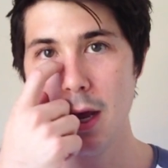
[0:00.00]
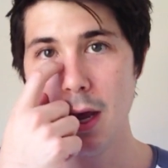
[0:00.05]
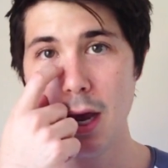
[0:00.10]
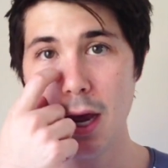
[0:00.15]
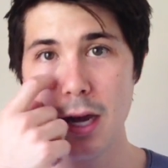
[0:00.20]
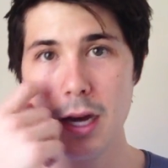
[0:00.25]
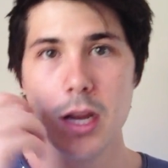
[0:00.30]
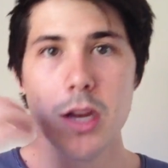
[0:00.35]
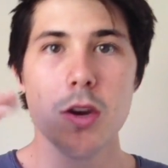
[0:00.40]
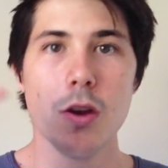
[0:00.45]

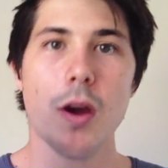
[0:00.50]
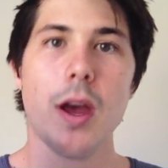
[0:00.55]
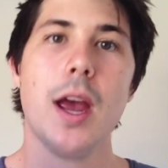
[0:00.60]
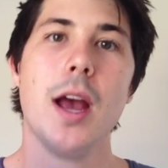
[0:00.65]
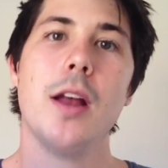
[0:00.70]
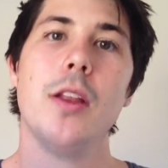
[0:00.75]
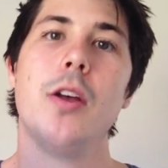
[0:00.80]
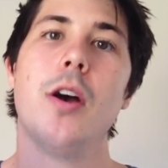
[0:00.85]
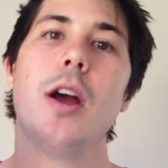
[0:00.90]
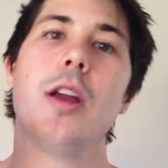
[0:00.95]
And in your
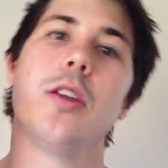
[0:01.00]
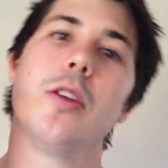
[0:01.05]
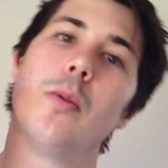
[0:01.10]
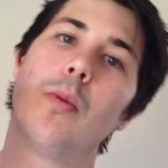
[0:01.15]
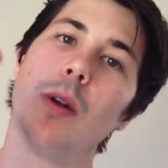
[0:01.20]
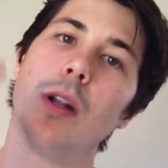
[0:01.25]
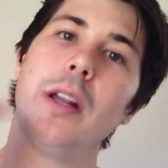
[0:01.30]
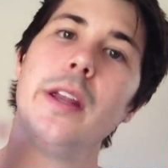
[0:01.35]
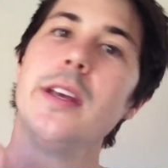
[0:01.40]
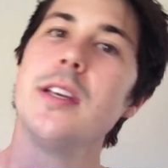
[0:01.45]
outline, you
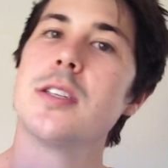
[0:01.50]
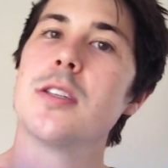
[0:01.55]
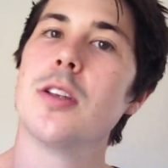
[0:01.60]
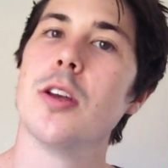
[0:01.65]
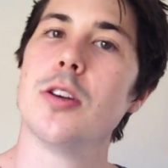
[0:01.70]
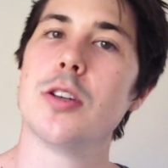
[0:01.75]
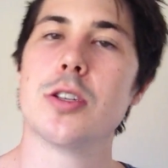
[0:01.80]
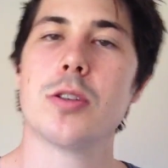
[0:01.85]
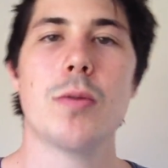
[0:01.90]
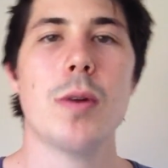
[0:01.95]
would list
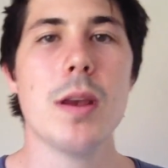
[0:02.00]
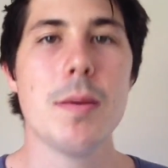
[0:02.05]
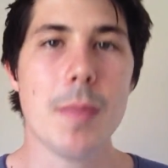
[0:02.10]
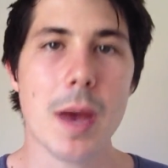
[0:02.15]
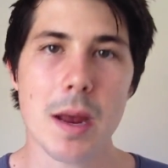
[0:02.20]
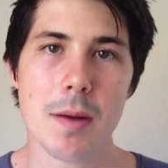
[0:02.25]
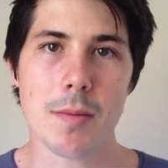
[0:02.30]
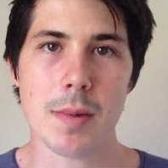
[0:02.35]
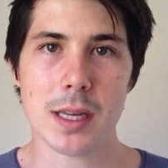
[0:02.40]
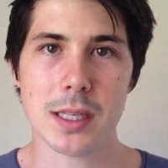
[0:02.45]
those 3
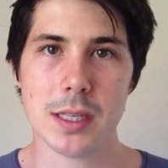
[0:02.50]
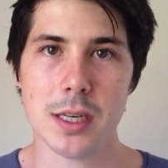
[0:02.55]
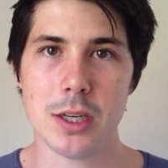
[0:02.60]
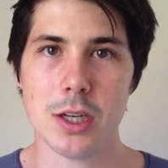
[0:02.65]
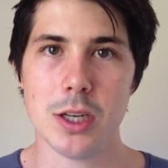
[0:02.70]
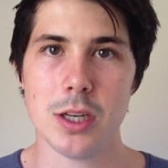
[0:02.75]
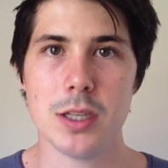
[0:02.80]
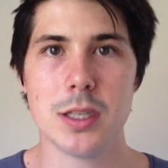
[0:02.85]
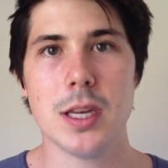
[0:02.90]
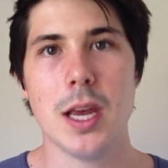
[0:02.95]
main
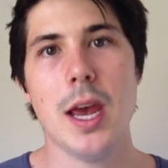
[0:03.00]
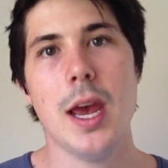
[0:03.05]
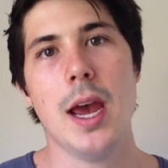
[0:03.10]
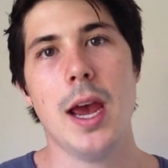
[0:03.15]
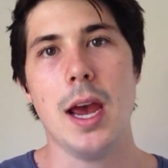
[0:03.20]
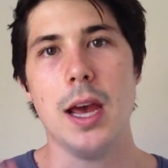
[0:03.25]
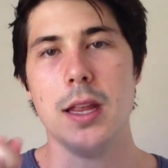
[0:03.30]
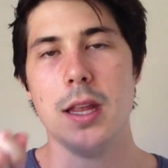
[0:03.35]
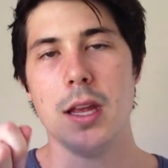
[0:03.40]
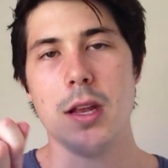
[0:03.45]
messages,
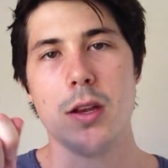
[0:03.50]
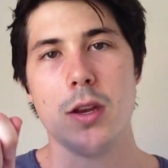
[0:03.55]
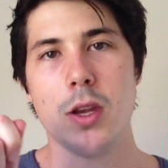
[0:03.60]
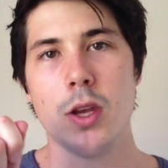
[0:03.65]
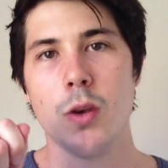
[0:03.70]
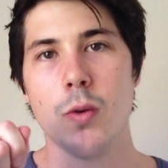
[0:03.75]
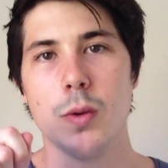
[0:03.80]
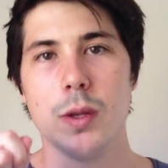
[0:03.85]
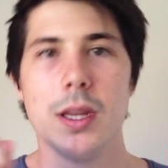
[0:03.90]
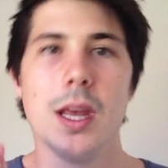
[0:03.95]
and then
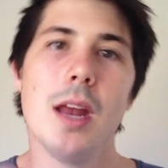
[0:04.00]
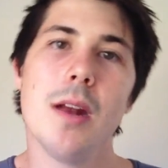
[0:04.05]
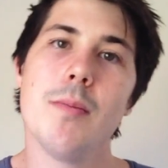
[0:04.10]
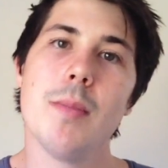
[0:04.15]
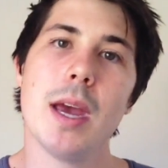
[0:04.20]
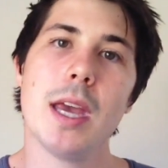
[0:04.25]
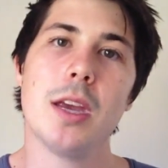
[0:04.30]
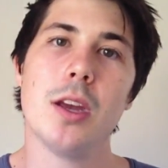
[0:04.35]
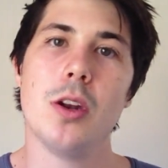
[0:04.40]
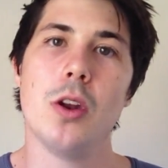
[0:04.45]
you would then
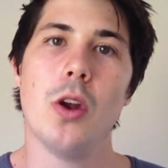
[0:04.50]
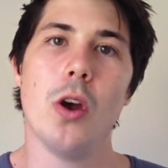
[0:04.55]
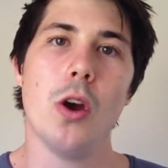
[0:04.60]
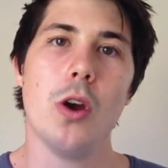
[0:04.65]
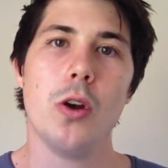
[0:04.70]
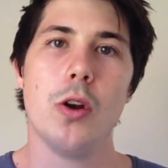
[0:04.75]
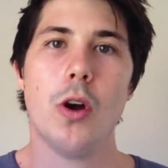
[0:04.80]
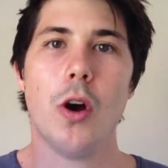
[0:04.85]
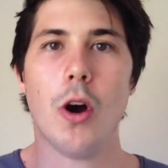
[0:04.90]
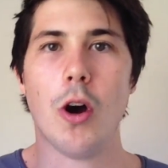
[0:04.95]
make a
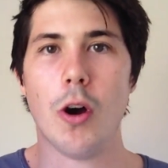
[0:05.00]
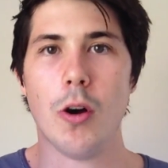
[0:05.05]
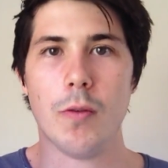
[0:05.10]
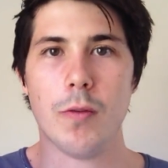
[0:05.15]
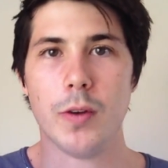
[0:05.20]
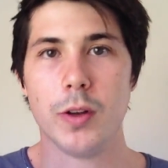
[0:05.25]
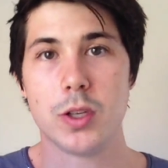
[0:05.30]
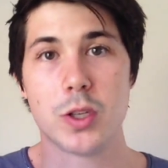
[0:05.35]
note of a